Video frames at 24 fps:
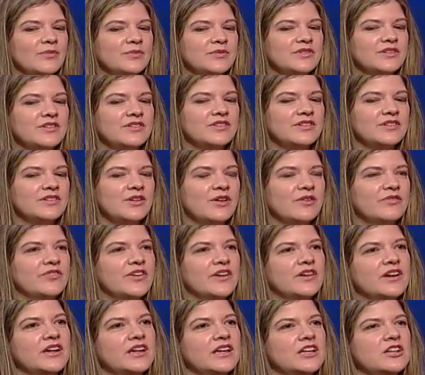just, you know,
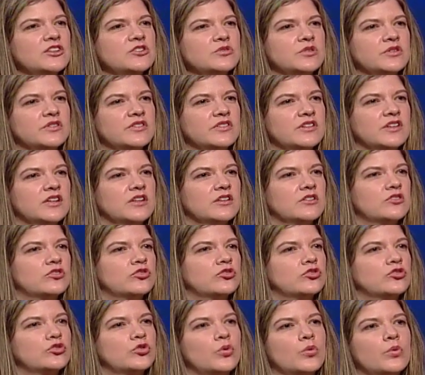very interesting
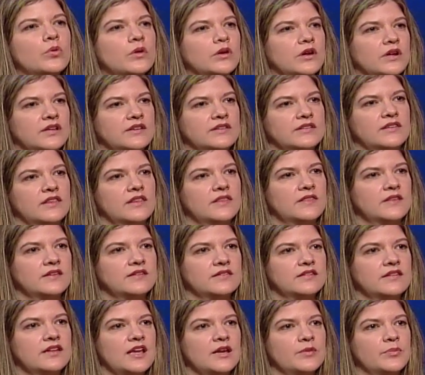stories that
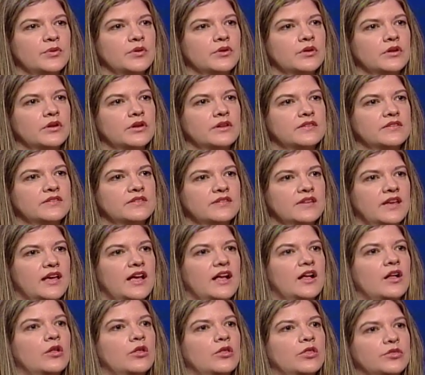these neighborhoods
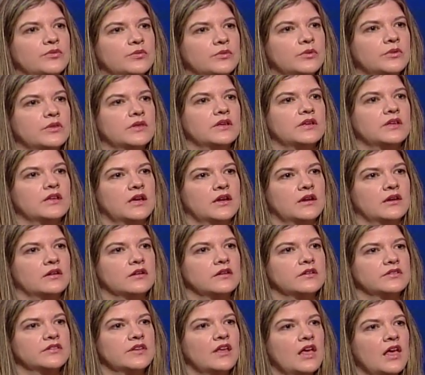tell through the
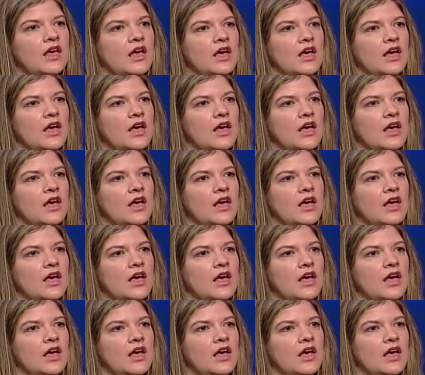years.